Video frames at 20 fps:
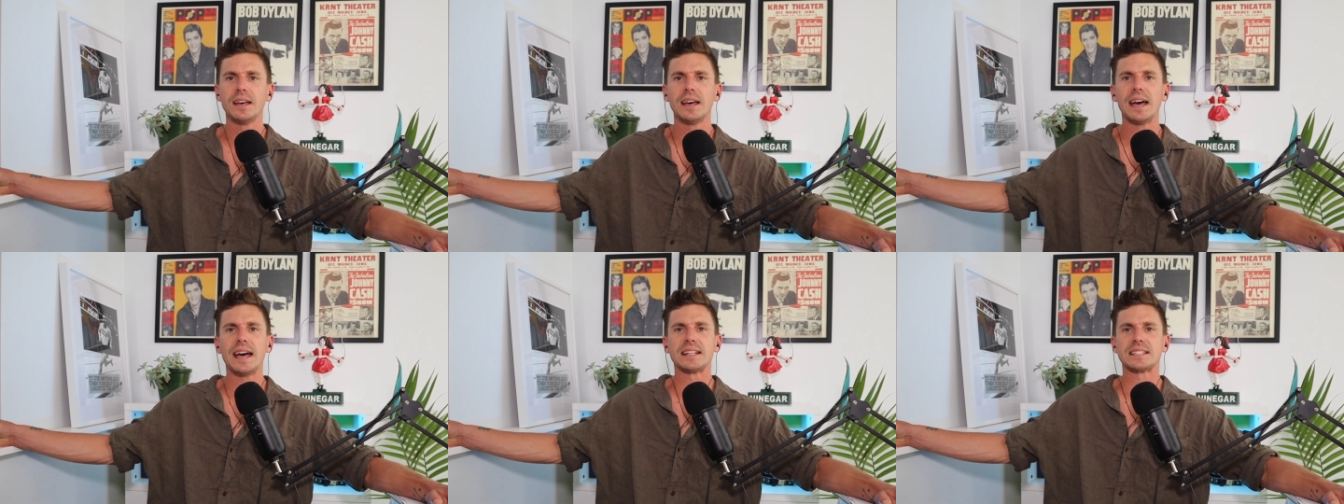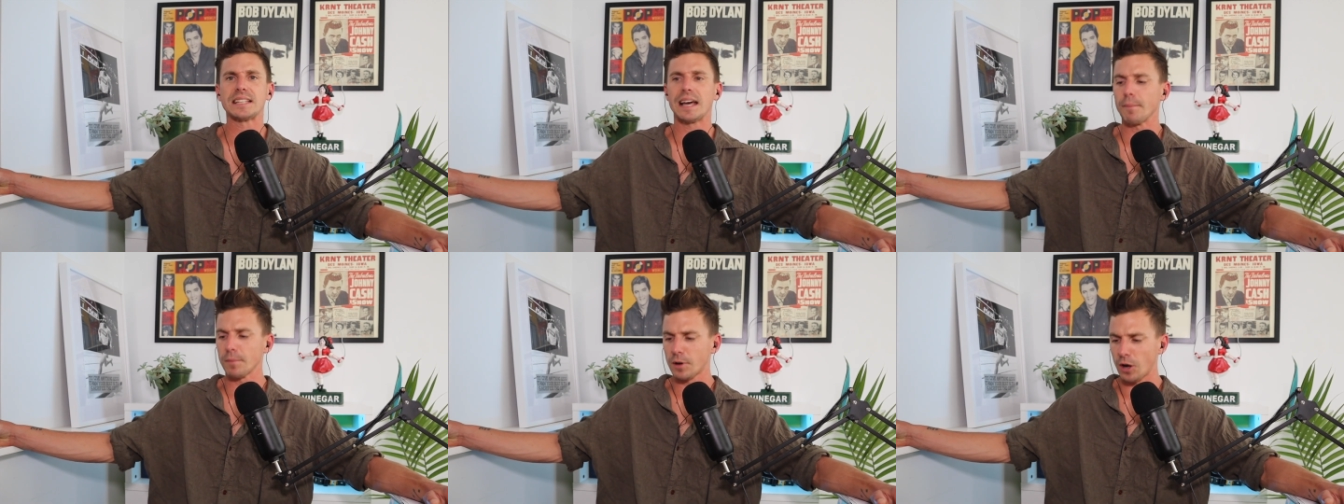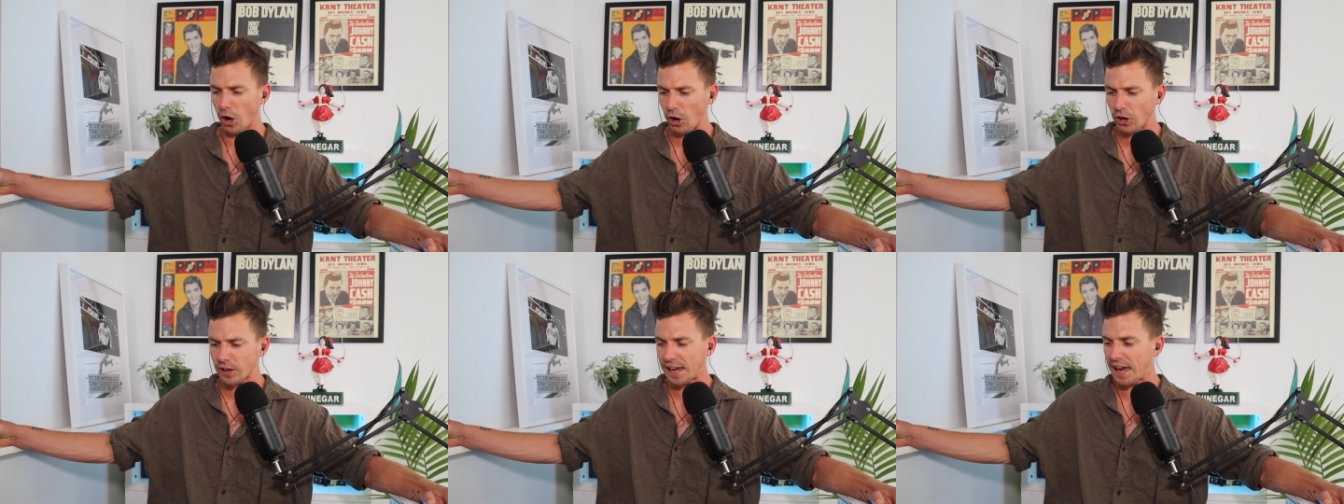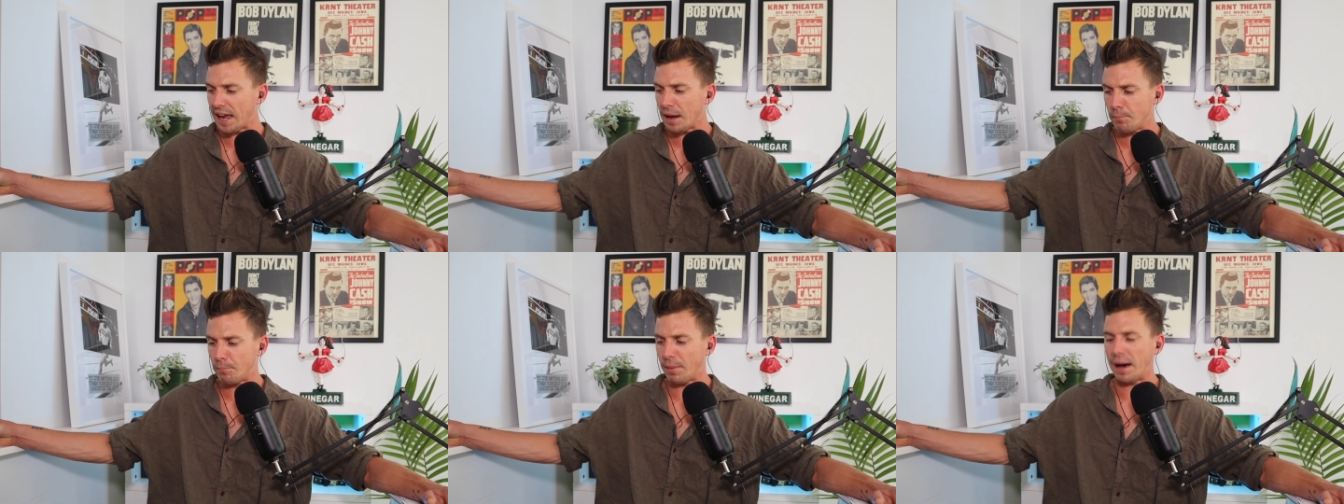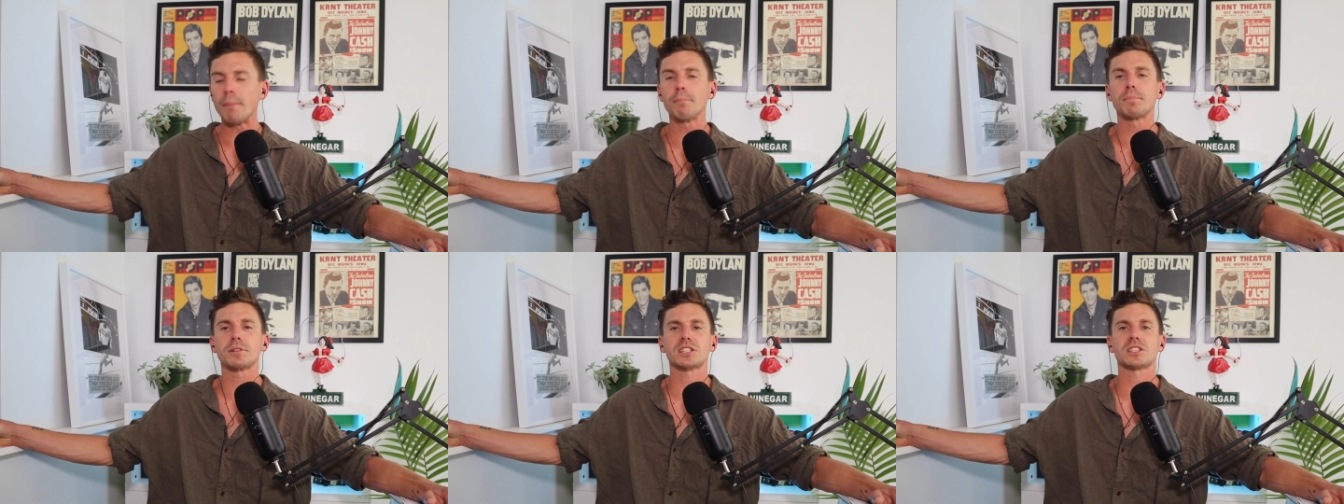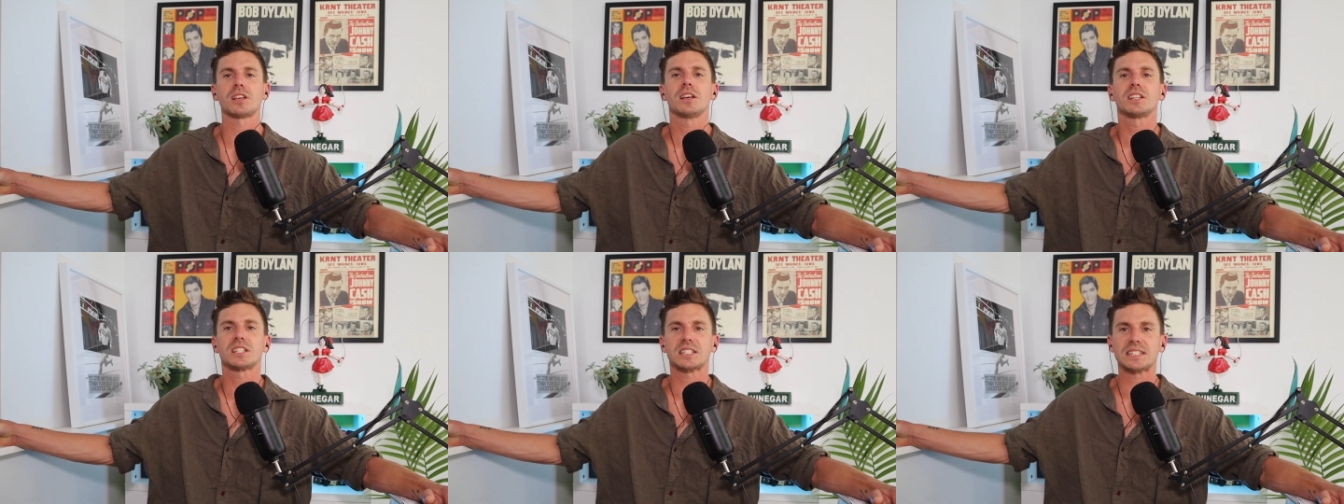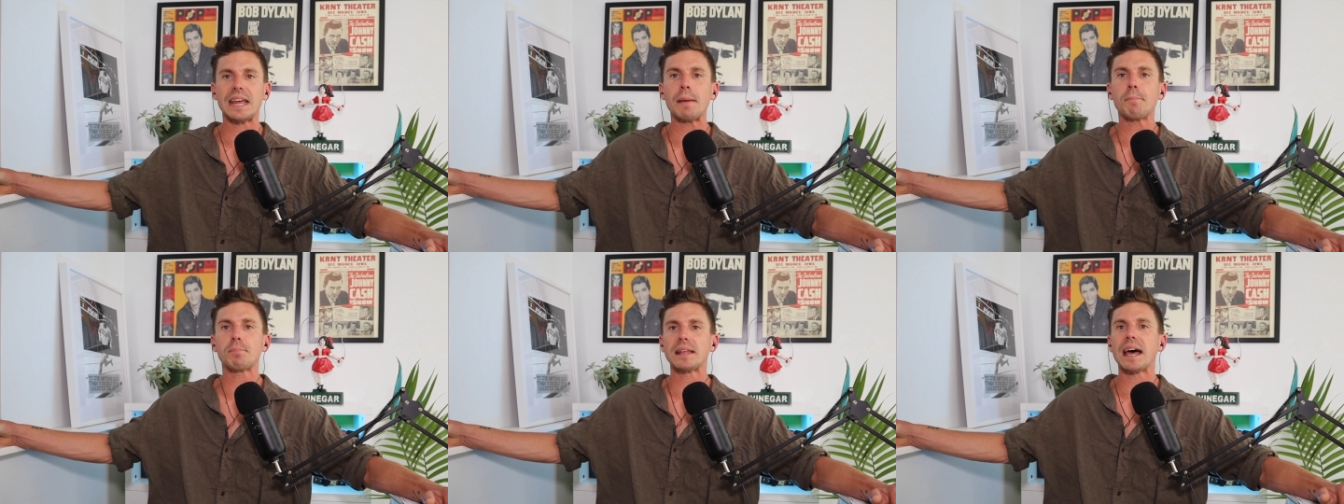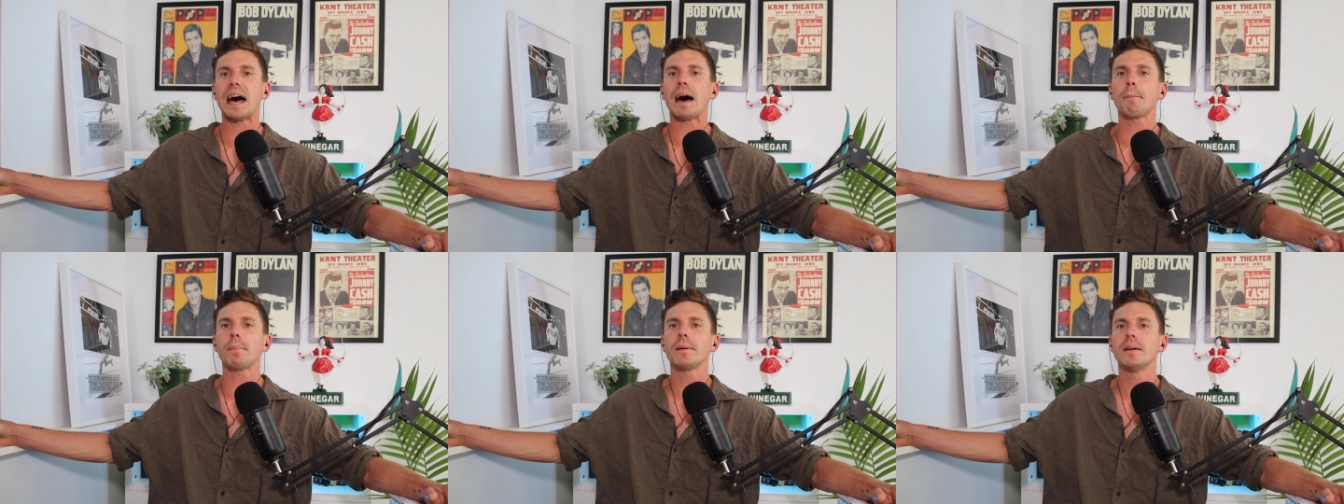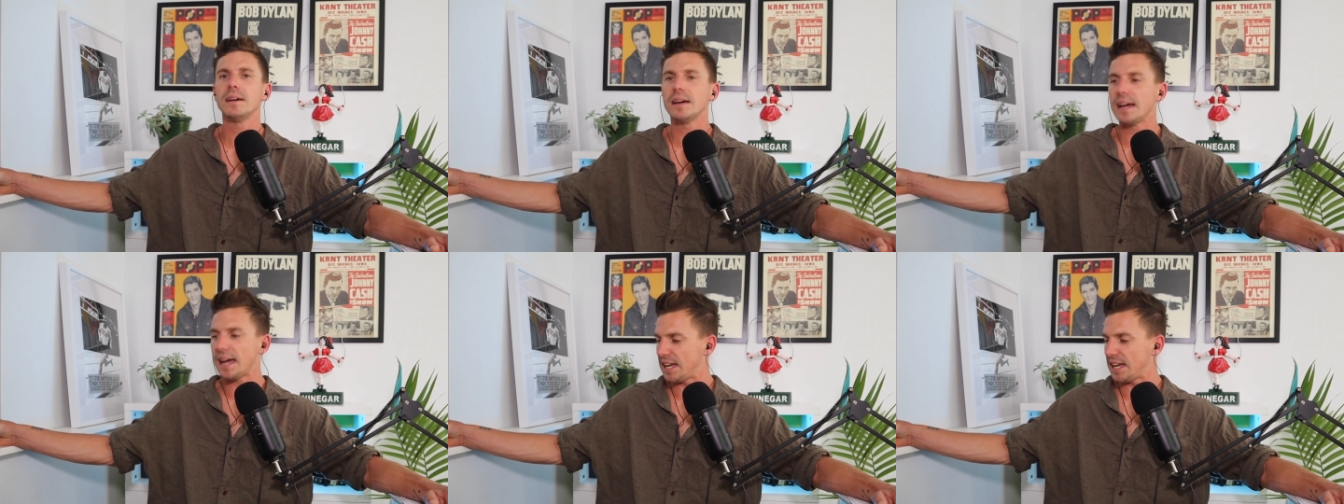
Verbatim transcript: and some cockhead bumps stepped up.